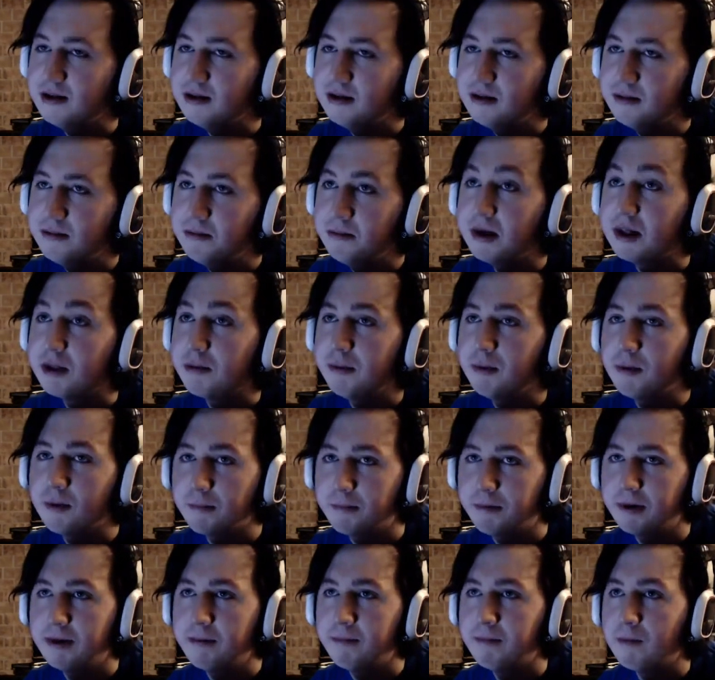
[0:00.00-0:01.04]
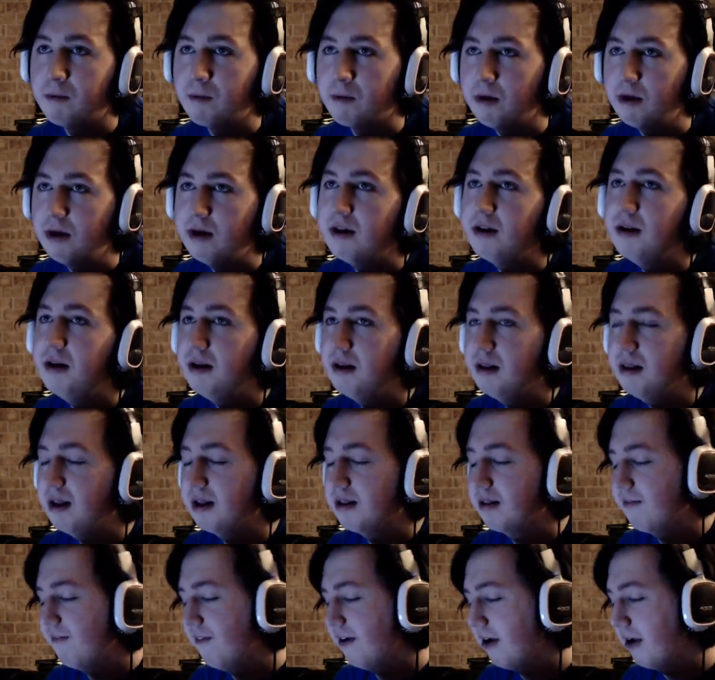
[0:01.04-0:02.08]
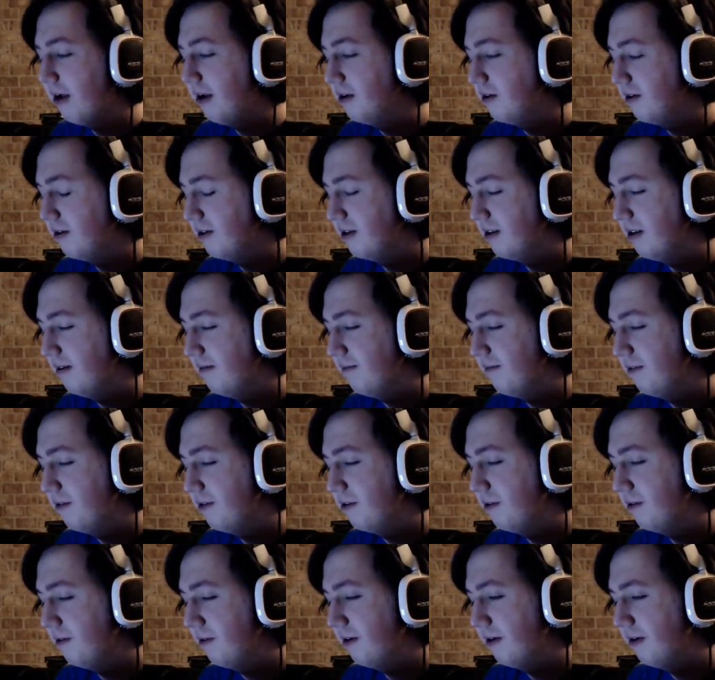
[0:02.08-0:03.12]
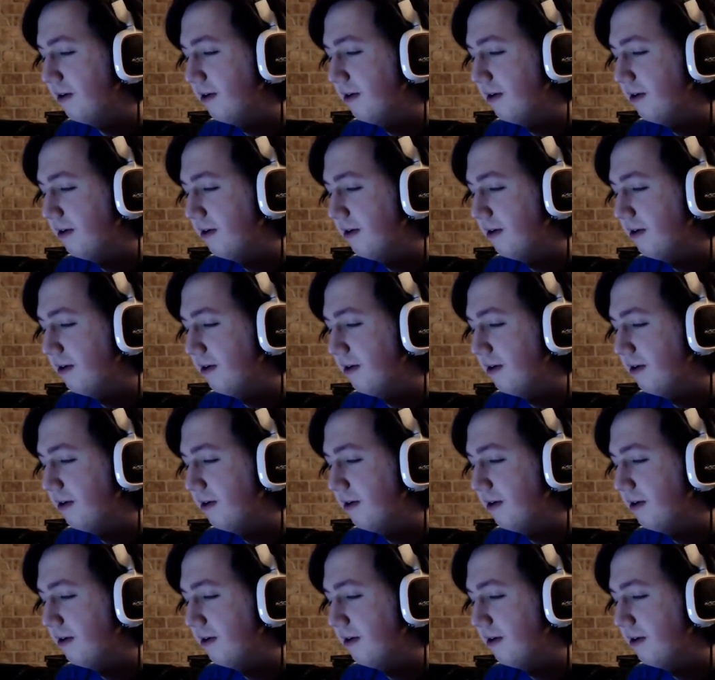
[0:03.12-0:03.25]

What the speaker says: makes me want to play it more. That's very interesting for sure.